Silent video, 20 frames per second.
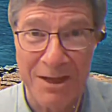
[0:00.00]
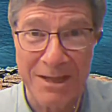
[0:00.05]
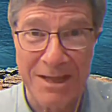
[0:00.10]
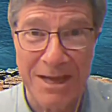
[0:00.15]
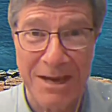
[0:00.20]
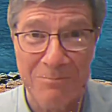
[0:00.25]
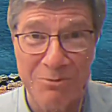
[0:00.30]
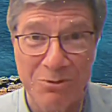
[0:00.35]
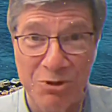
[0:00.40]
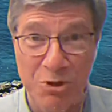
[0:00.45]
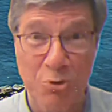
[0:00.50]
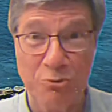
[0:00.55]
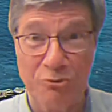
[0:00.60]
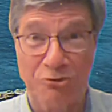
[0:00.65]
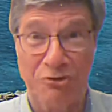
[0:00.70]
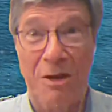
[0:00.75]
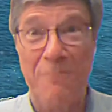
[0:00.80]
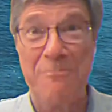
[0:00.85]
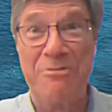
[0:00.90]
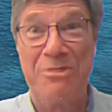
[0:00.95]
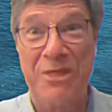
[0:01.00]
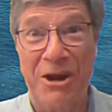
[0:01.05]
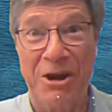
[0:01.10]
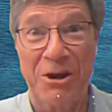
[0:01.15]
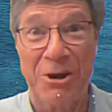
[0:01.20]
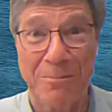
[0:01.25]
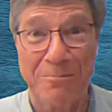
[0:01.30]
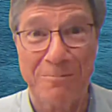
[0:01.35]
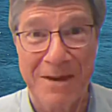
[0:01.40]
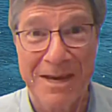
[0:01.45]
them, do some
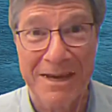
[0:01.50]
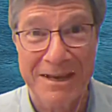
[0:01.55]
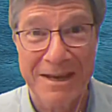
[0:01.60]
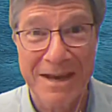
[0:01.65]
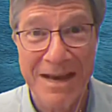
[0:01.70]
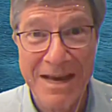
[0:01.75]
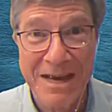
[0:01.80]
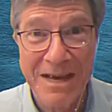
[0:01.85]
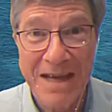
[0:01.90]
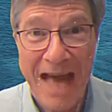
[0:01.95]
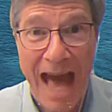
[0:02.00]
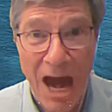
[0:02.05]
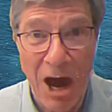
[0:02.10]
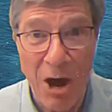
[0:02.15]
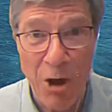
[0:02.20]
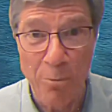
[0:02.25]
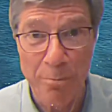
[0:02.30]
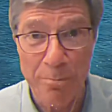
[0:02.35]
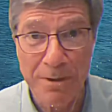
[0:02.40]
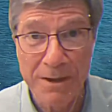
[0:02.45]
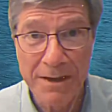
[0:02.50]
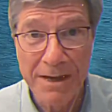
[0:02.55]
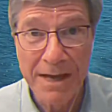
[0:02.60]
therapy, help.